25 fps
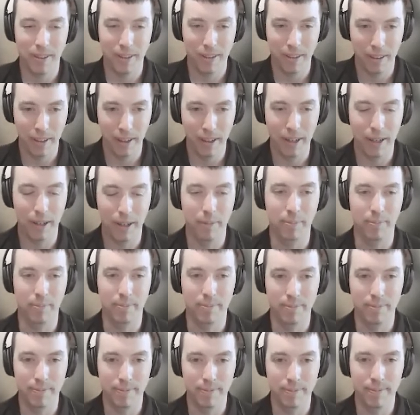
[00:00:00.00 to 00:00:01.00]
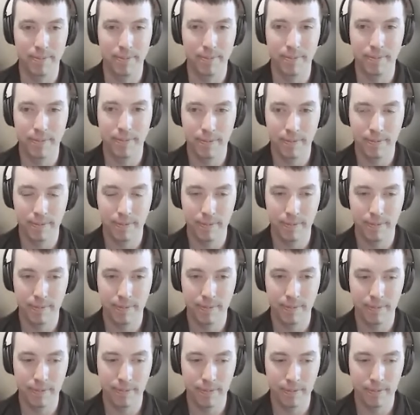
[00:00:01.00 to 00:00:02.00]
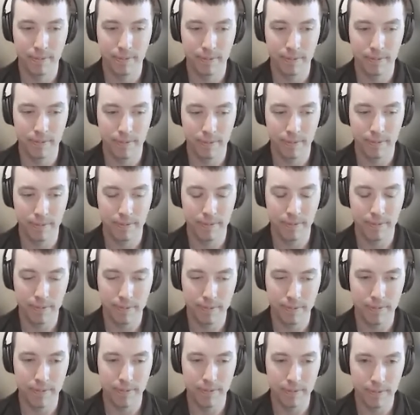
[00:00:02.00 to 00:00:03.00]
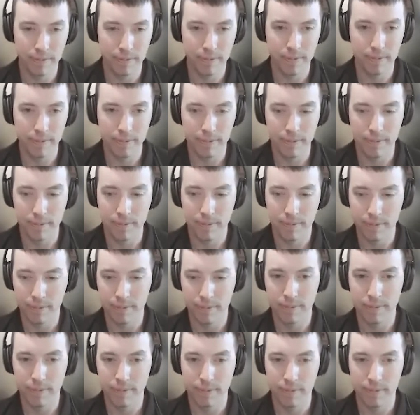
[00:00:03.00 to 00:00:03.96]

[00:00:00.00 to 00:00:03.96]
(silent)